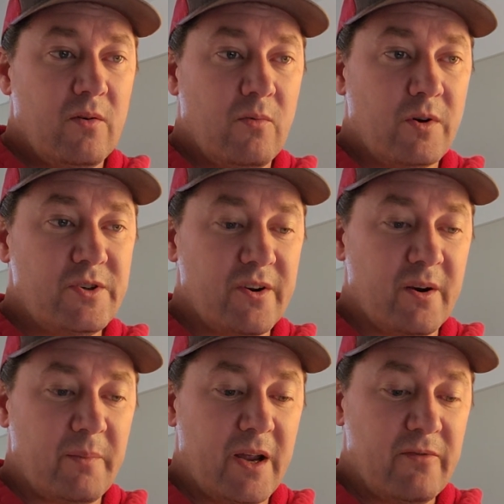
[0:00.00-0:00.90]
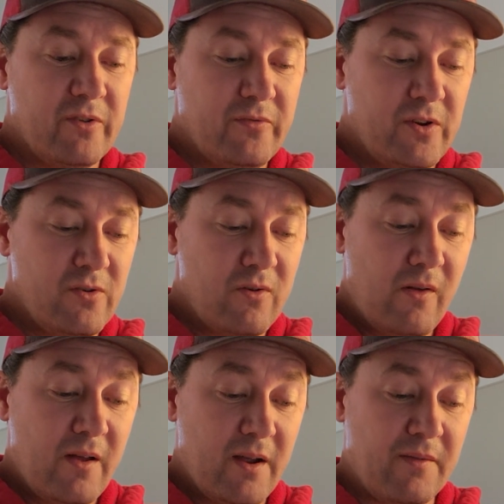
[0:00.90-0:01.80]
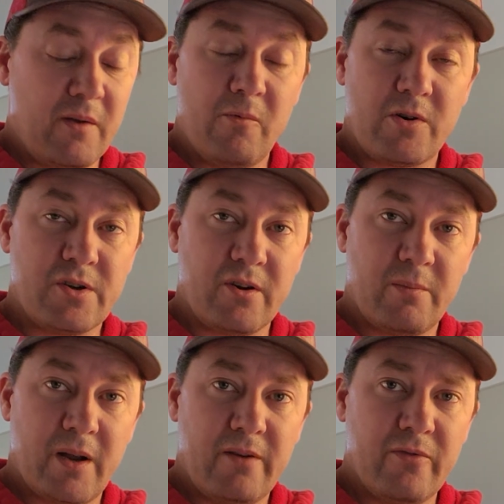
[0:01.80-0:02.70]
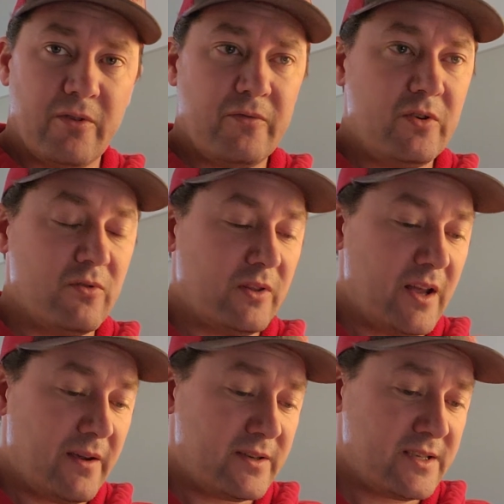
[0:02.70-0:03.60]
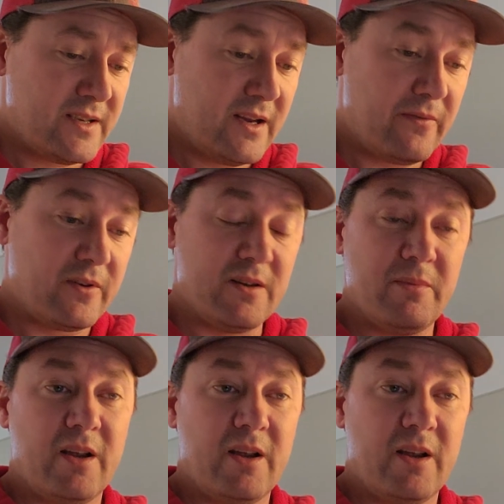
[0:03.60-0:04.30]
what you're going to pay for the fuel, and then what you're going to pay for the fuel less Ifta.